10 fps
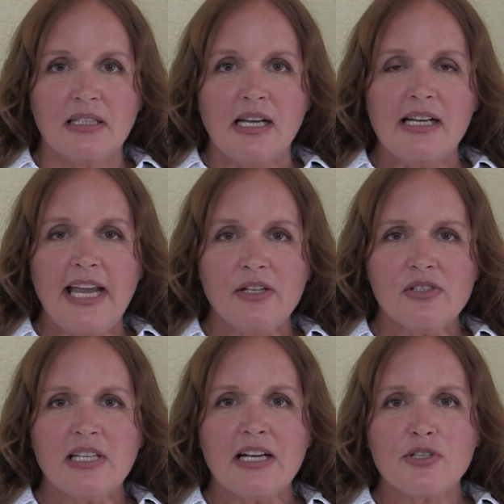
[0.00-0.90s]
And anal
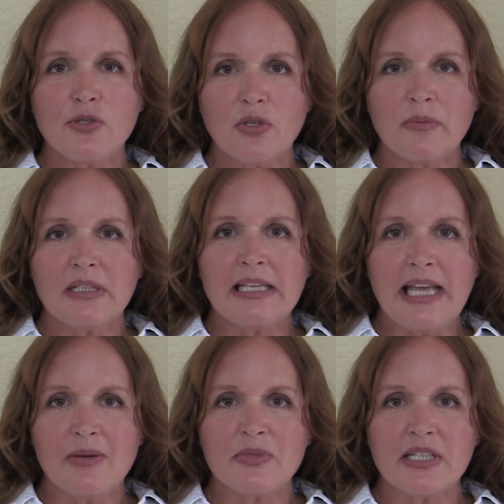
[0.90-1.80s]
sacs normally
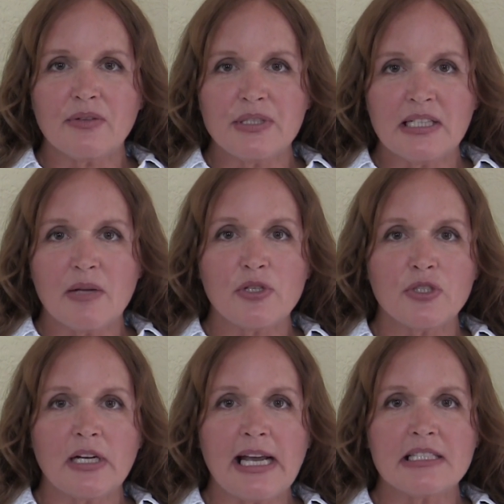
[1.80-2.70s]
empty every time your
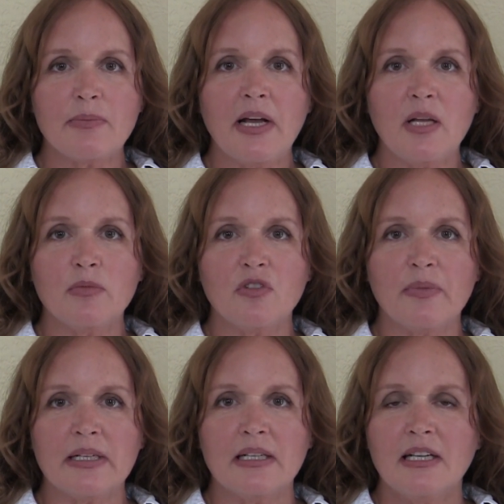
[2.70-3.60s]
dog has a bowel
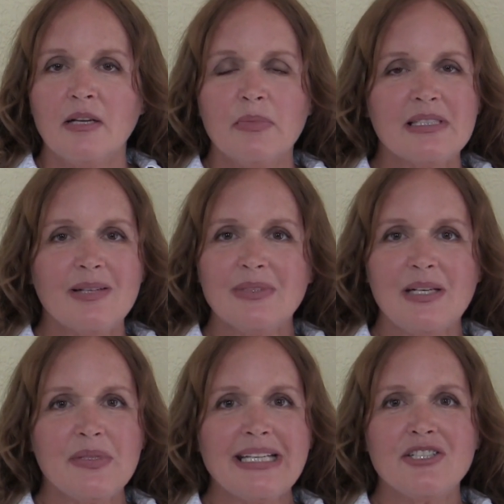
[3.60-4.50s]
movement, but
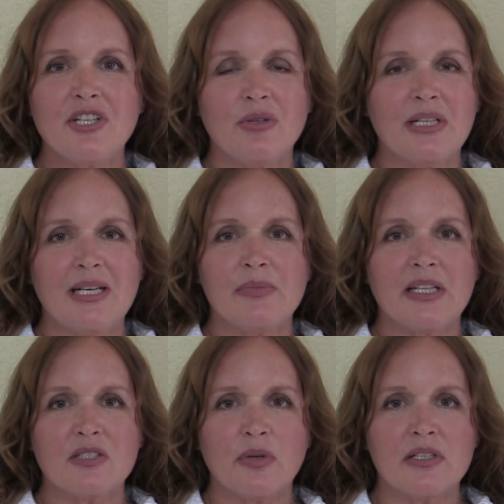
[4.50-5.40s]
sometimes they don't empty
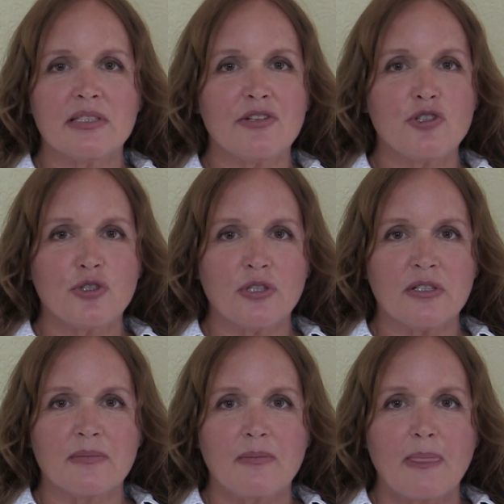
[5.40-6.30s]
as well as they
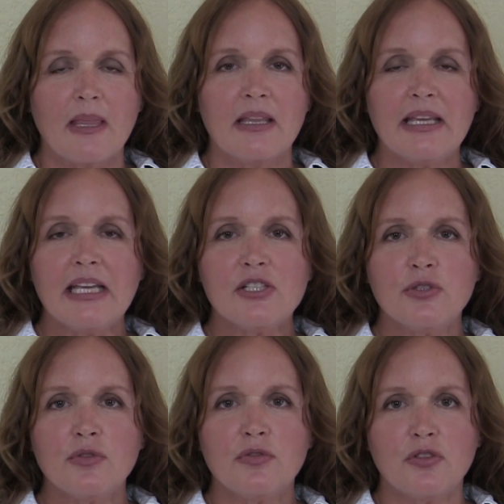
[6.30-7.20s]
should. They get
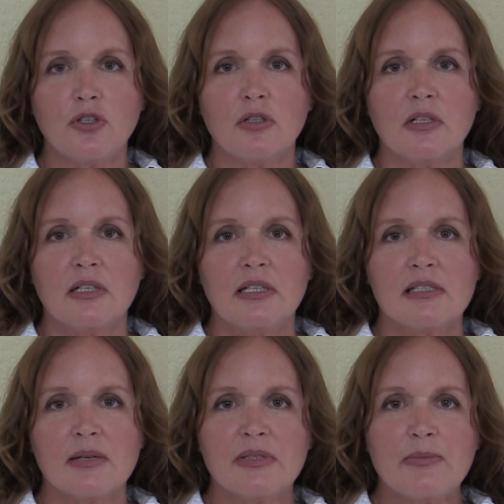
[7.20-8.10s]
too full.
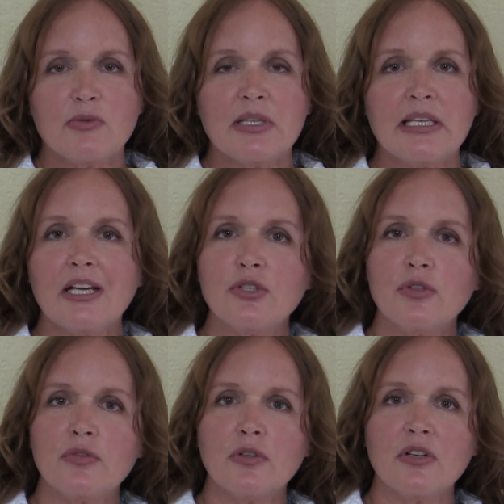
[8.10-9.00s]
Sometimes when they get
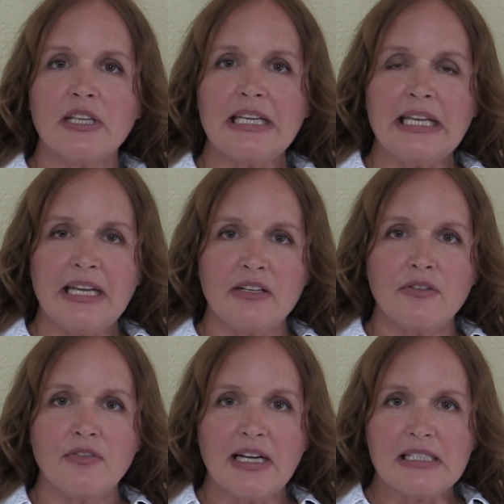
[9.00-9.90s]
too full, they can get
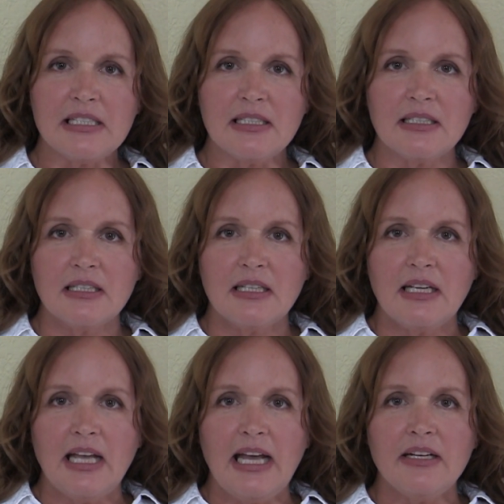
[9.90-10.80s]
infected,
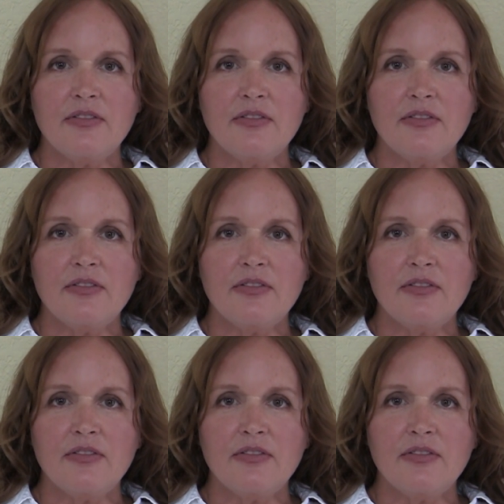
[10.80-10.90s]
and